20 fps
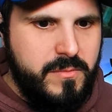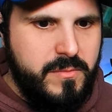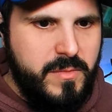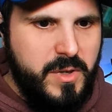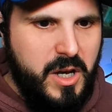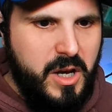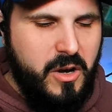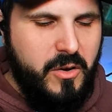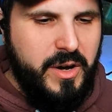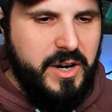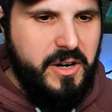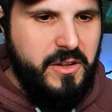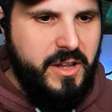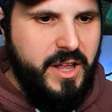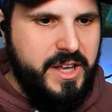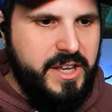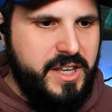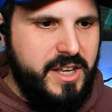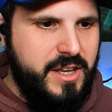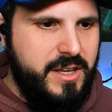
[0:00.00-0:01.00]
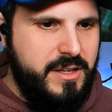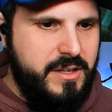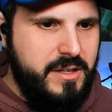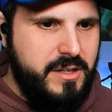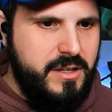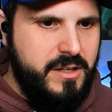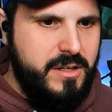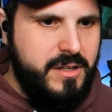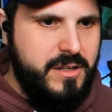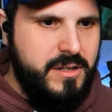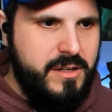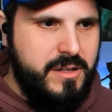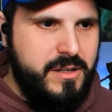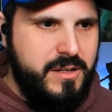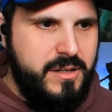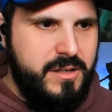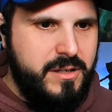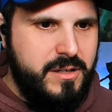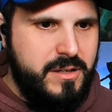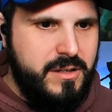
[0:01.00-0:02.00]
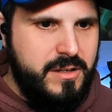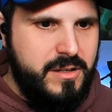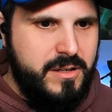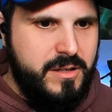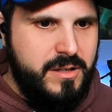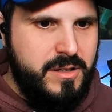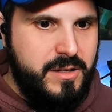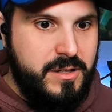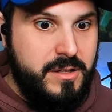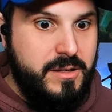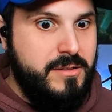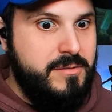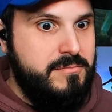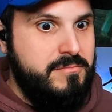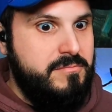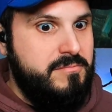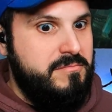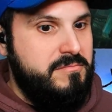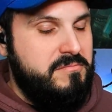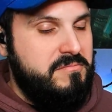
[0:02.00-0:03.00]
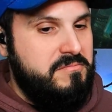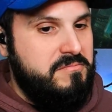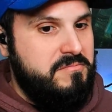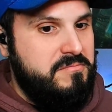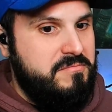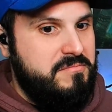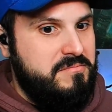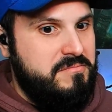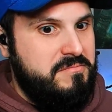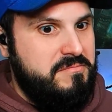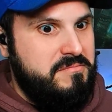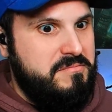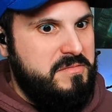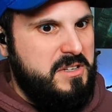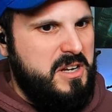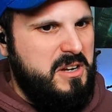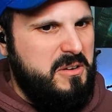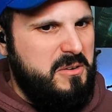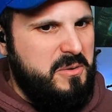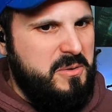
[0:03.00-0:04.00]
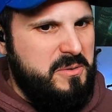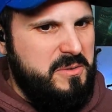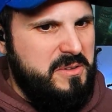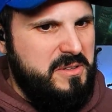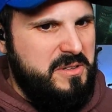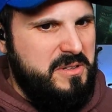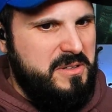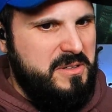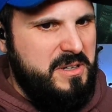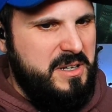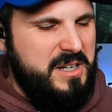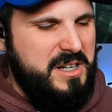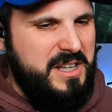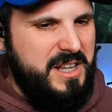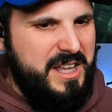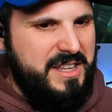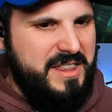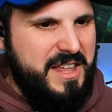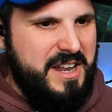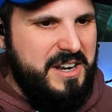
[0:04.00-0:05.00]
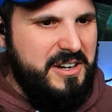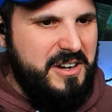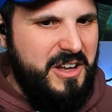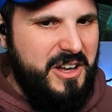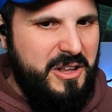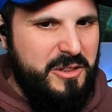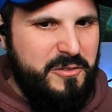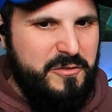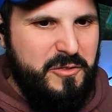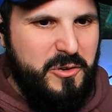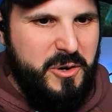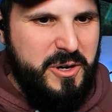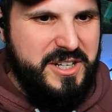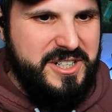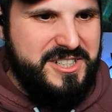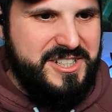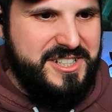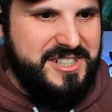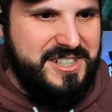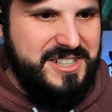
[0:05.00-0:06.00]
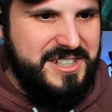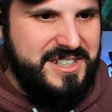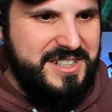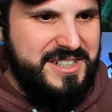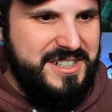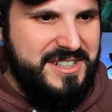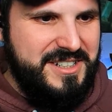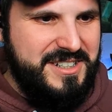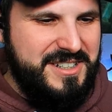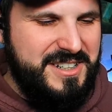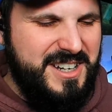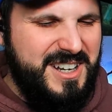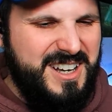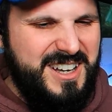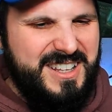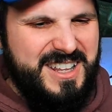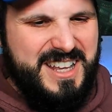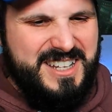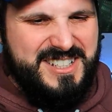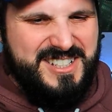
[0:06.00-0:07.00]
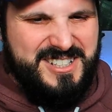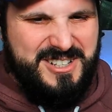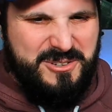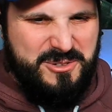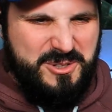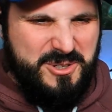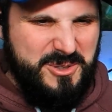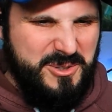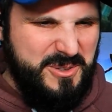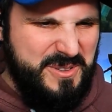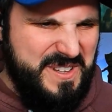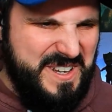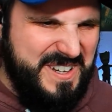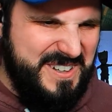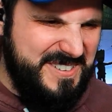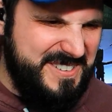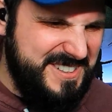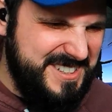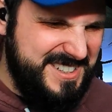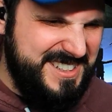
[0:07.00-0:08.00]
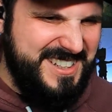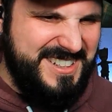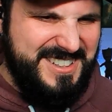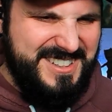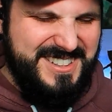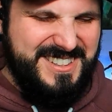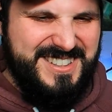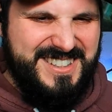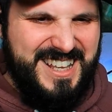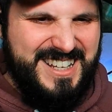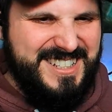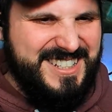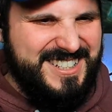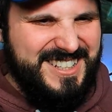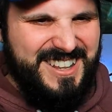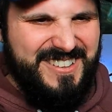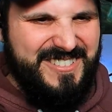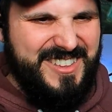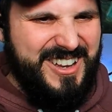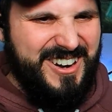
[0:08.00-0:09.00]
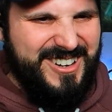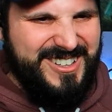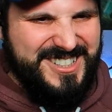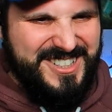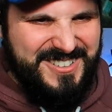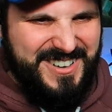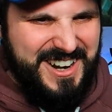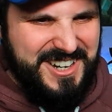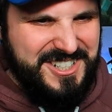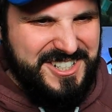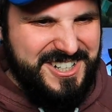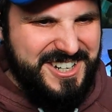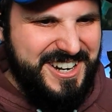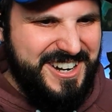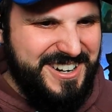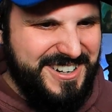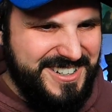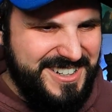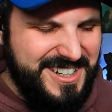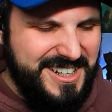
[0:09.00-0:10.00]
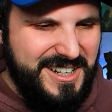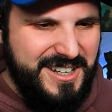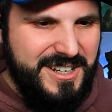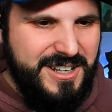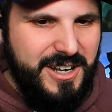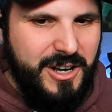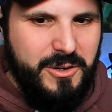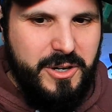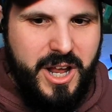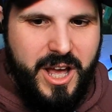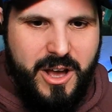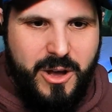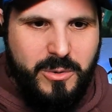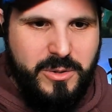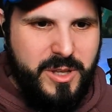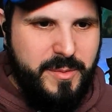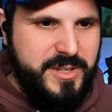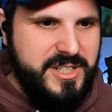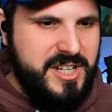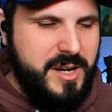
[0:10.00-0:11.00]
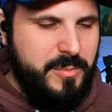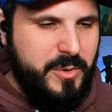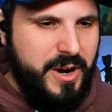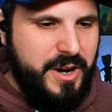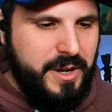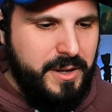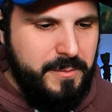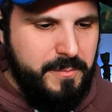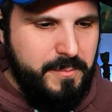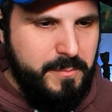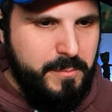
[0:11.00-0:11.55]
As oh, I don't like it. it. So let's keep making it. Oh, I didn't like that at all. The voice. Oh, that's so cool though. The, I just love the art direction here. Oh no, they've been separated.